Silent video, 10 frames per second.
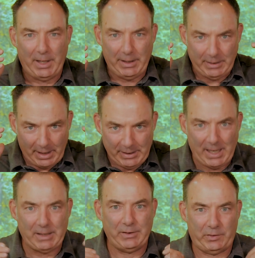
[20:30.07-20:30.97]
And
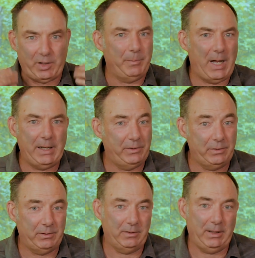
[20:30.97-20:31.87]
yet someday,
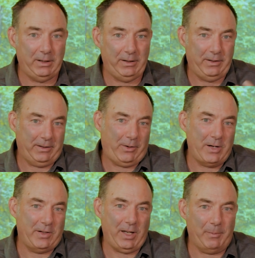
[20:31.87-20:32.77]
the
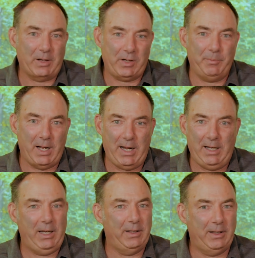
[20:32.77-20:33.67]
crazy thing about
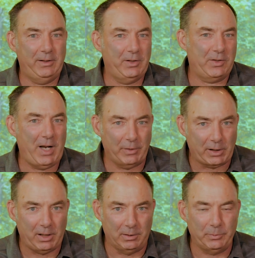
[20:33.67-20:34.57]
someday, it just never
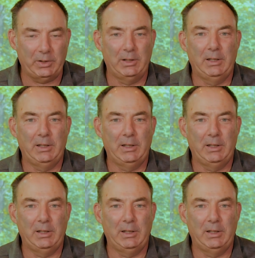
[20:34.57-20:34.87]
comes.